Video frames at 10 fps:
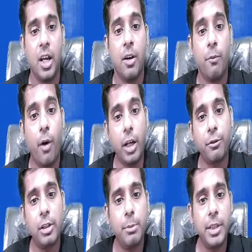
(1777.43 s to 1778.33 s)
what
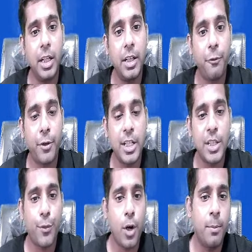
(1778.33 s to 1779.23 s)
will be the difference
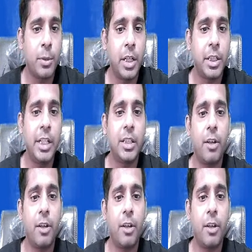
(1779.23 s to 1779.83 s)
from 13th